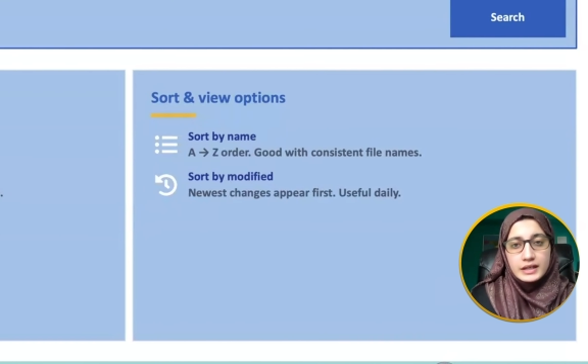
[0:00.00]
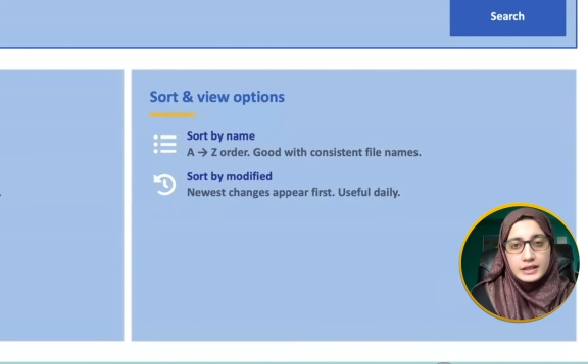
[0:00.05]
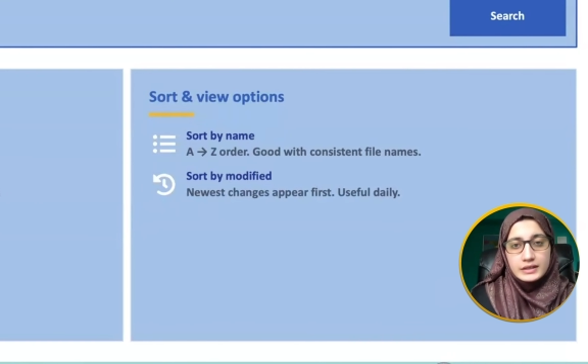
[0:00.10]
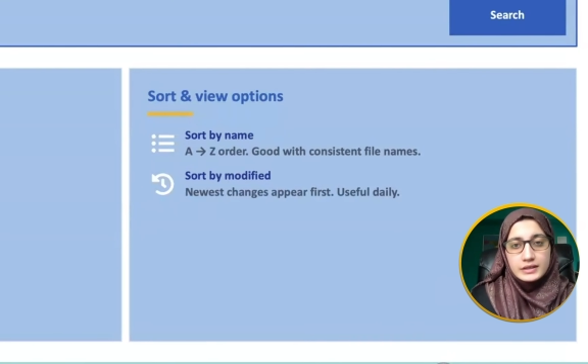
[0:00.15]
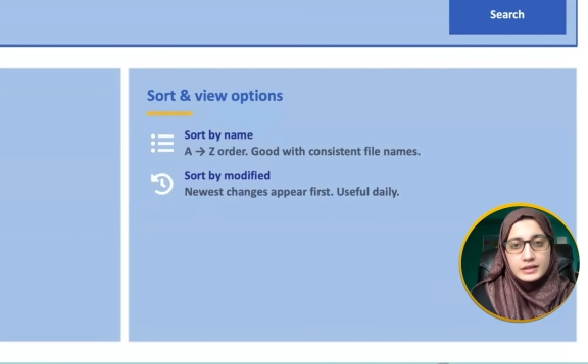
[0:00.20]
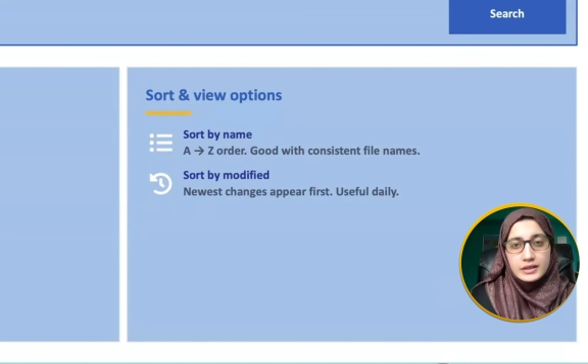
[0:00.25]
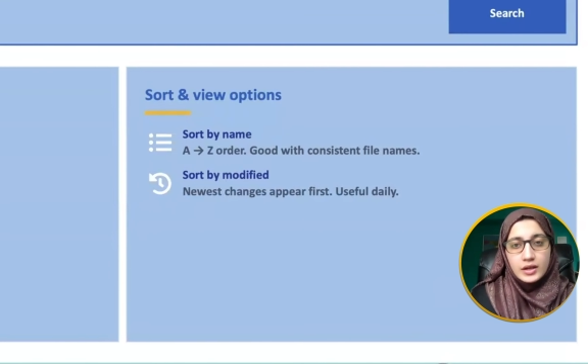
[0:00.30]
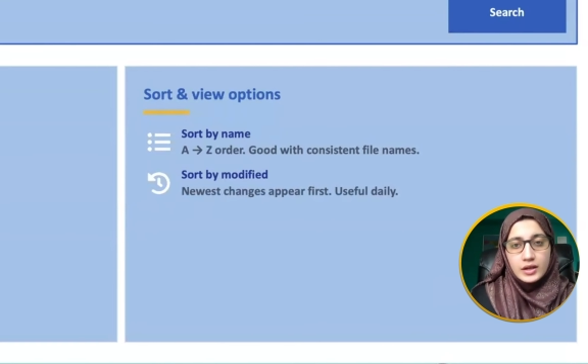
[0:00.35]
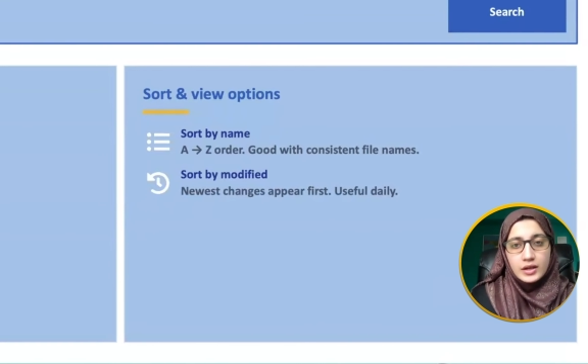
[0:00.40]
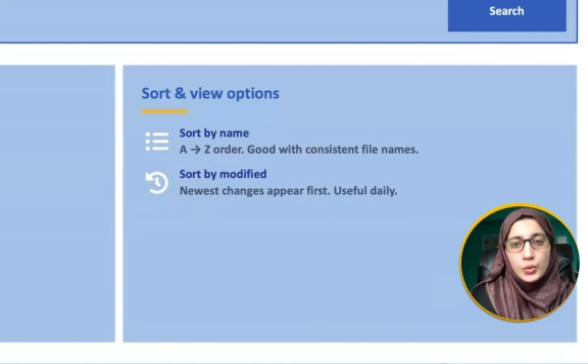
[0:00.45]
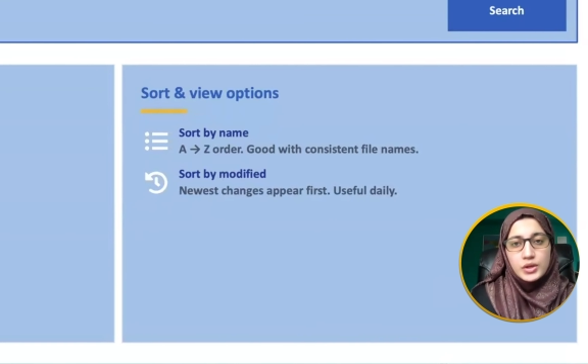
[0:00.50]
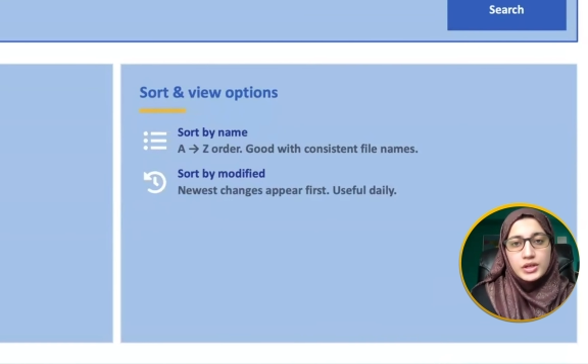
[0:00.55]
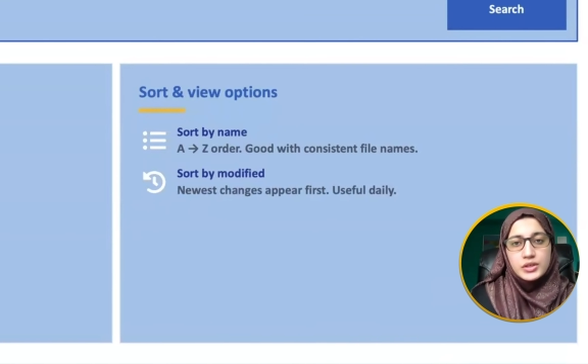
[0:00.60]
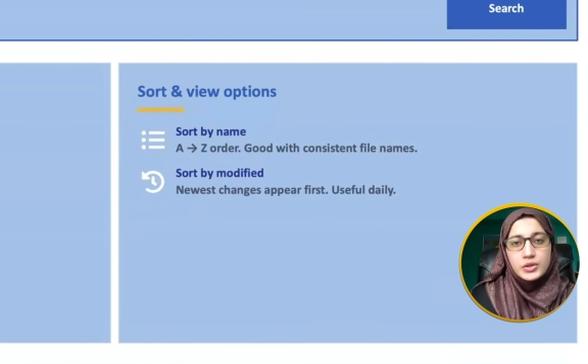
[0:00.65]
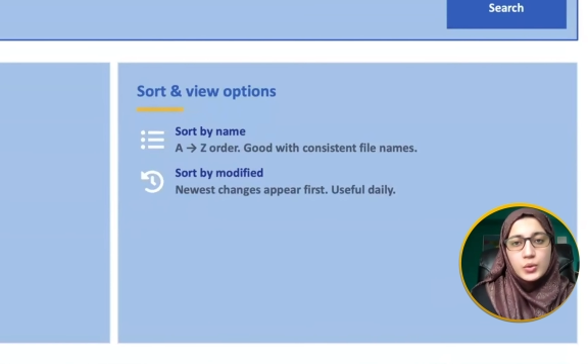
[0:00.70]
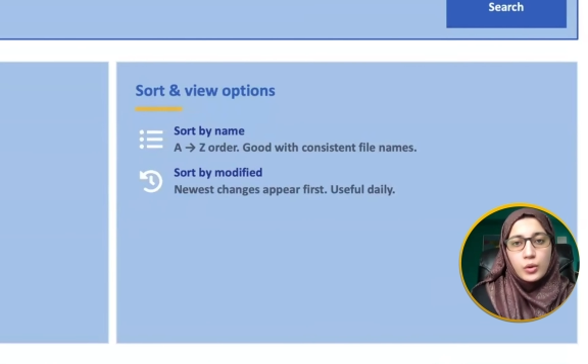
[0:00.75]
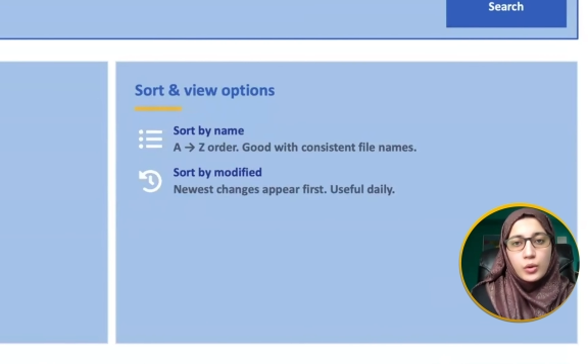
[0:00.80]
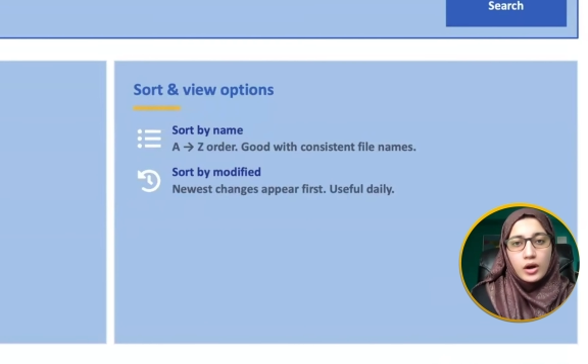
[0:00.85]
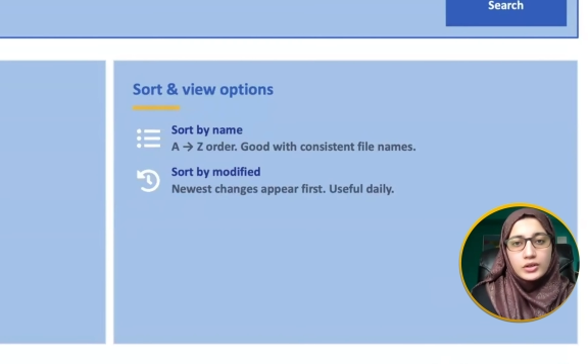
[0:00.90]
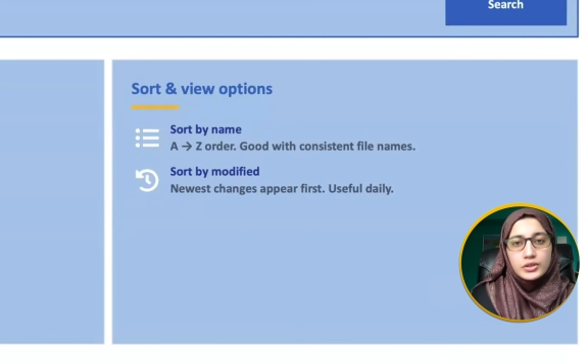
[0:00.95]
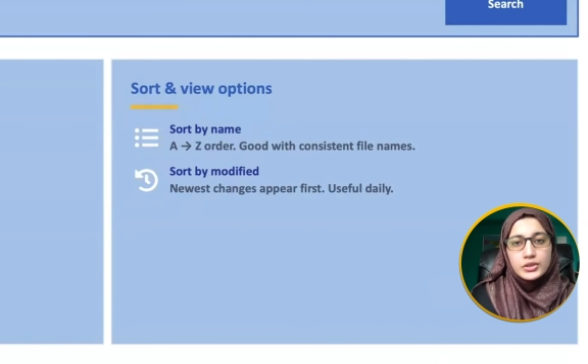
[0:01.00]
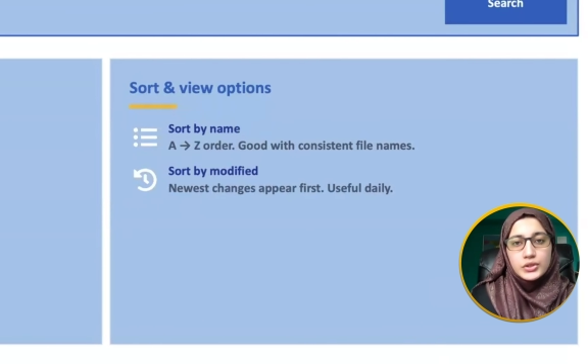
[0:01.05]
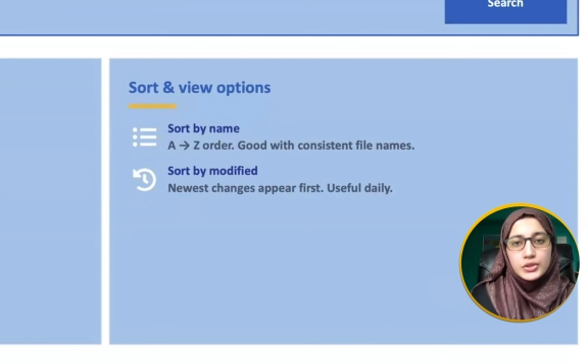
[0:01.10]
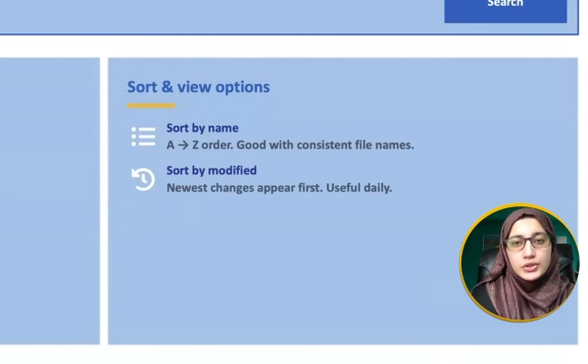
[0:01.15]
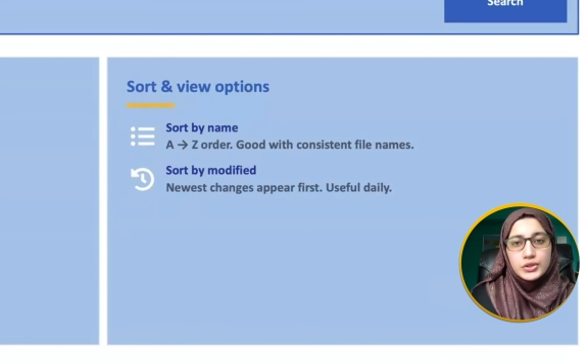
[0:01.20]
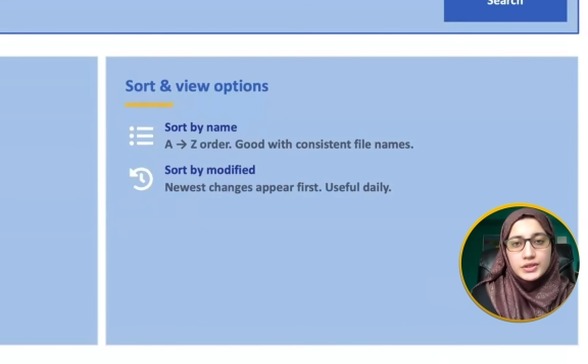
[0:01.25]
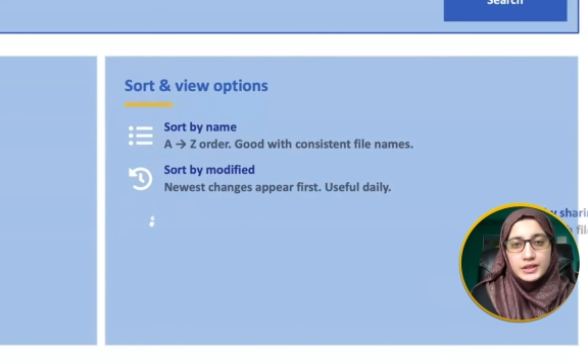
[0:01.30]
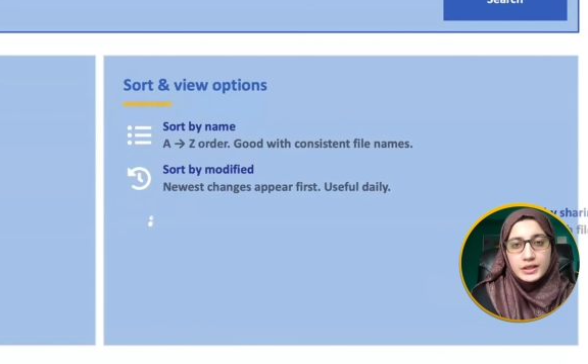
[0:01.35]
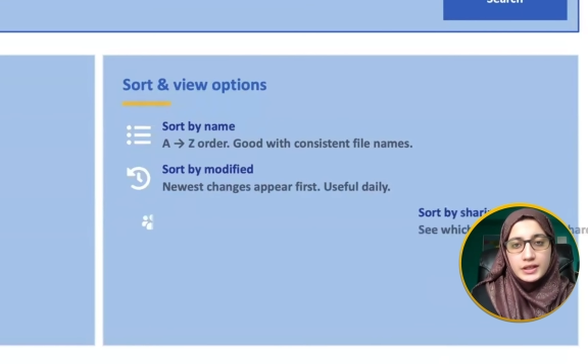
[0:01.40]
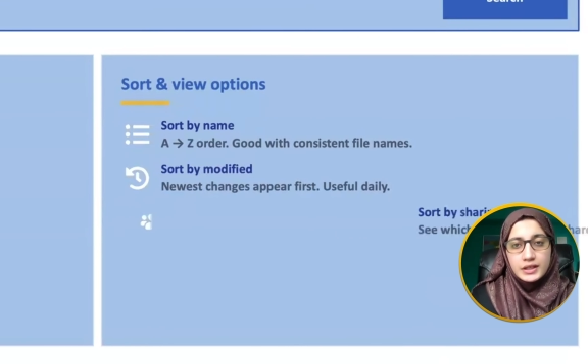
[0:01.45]
when you want to
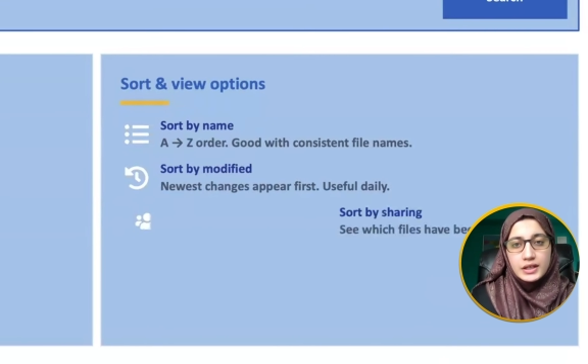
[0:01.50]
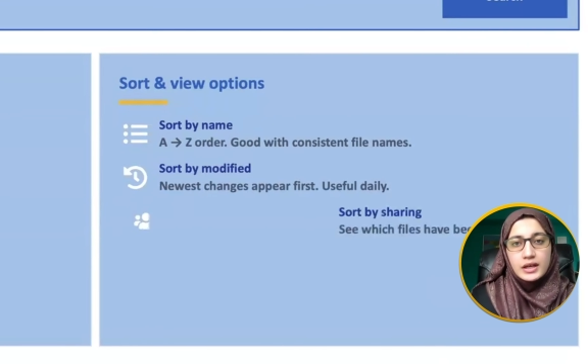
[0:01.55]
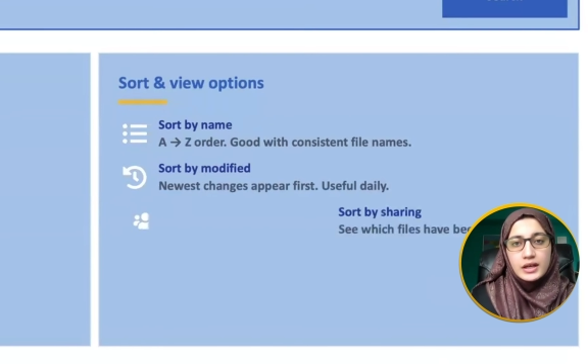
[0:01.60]
see the